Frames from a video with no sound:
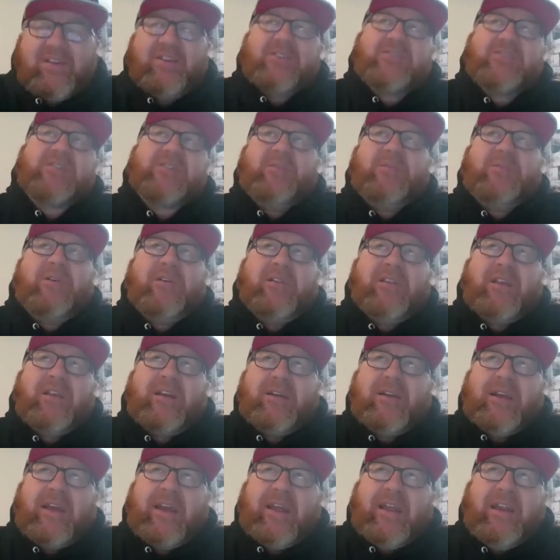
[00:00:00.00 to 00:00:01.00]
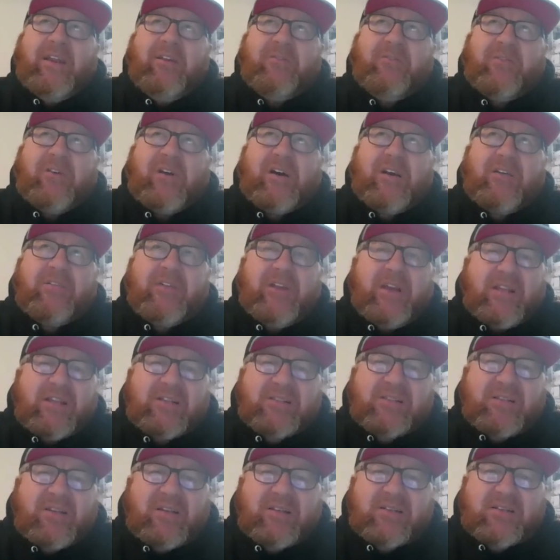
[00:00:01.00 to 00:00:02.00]
You're talking about like eighty-five,
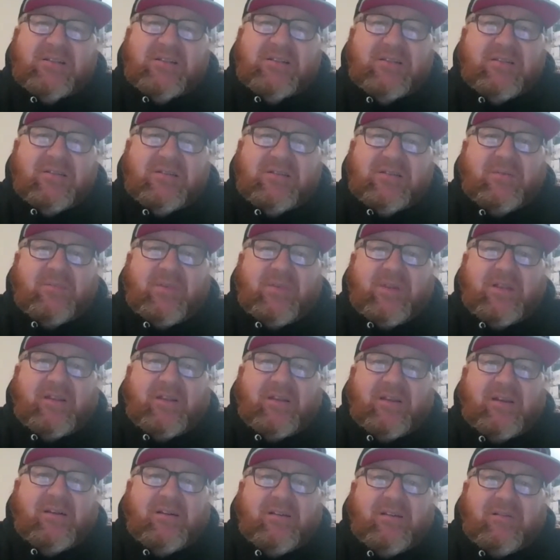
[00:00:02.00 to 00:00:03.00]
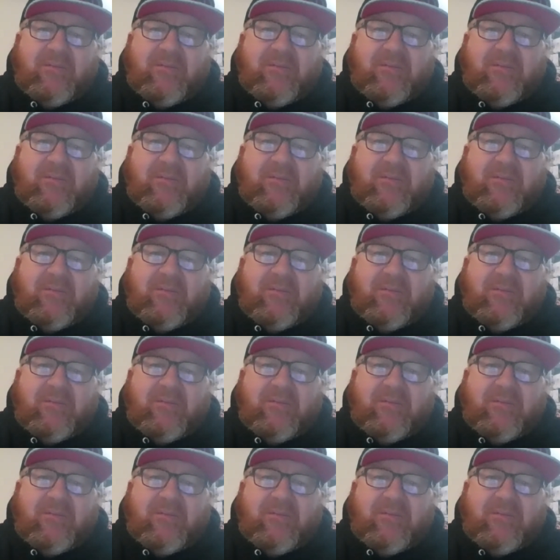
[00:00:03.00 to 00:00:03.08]
eighty-six, something like that.